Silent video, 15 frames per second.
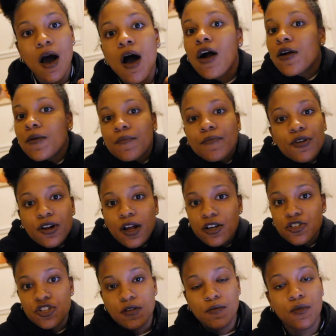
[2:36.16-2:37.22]
art
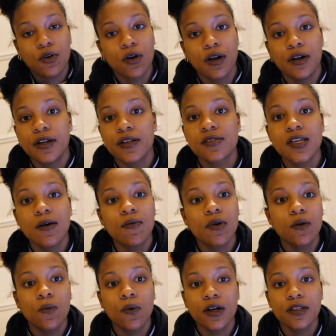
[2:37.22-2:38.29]
production more and does
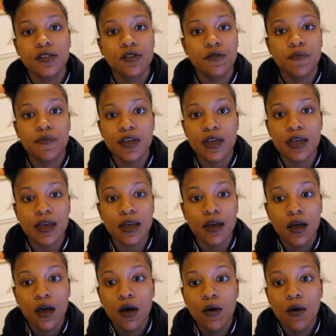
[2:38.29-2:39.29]
someone want to be